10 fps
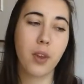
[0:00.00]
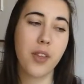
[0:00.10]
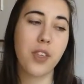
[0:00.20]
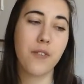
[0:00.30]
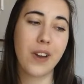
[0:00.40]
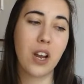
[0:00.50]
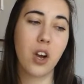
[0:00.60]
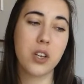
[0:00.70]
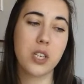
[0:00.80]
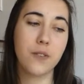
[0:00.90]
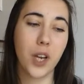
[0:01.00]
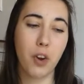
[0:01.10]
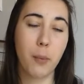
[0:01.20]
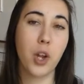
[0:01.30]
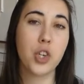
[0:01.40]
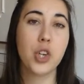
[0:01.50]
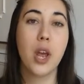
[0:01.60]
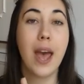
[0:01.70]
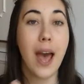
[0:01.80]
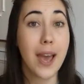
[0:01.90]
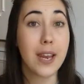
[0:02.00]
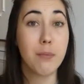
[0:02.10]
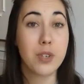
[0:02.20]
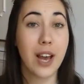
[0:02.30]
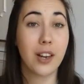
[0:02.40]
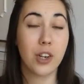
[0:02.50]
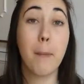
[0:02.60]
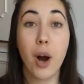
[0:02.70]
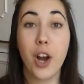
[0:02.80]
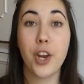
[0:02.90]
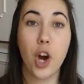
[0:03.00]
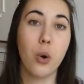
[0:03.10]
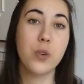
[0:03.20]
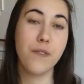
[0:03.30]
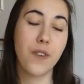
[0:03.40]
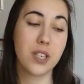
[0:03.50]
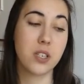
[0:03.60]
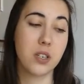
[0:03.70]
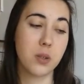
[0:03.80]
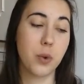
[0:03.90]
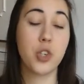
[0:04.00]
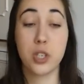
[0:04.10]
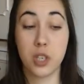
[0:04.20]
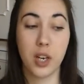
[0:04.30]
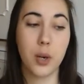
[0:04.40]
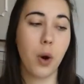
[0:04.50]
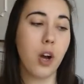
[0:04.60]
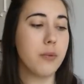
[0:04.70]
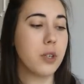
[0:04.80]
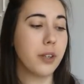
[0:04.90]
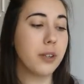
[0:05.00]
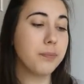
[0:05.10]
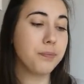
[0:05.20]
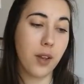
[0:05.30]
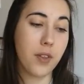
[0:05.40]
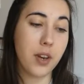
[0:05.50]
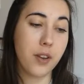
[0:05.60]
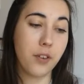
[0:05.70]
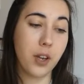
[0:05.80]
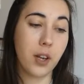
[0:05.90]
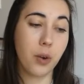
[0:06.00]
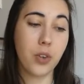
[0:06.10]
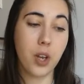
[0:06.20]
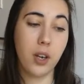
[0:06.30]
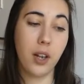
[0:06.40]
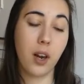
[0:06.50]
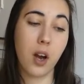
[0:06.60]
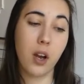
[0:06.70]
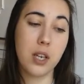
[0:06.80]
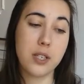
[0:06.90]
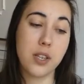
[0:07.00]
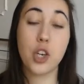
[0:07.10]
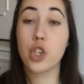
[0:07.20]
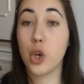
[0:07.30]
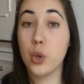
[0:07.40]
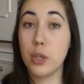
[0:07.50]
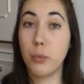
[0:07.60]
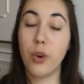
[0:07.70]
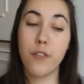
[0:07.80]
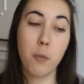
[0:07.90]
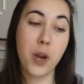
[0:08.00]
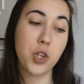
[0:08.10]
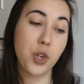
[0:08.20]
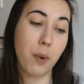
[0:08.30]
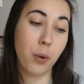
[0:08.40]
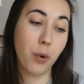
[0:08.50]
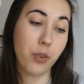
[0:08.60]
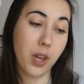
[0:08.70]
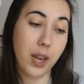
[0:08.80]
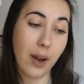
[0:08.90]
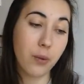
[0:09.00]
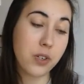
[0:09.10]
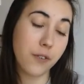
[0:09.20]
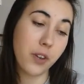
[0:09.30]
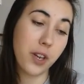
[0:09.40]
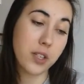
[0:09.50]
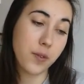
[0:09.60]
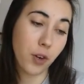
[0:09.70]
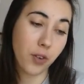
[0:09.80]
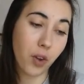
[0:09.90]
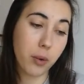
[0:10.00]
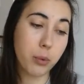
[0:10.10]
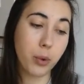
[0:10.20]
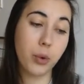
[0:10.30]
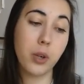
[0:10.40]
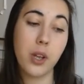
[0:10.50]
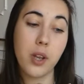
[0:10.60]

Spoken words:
I think Vanguard is very much aimed at buy and hold investors, which is certainly what I'm doing. And then if you click on the little eyes, then it shows you more information about what the account fee is, for example.